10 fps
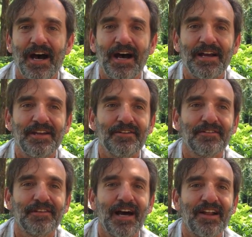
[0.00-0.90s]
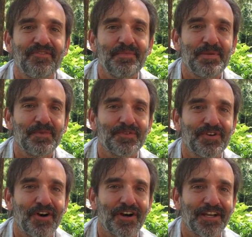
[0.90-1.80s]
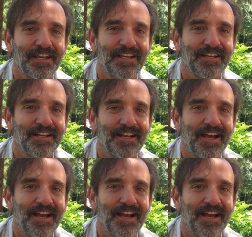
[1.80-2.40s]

I hear a lot of people talking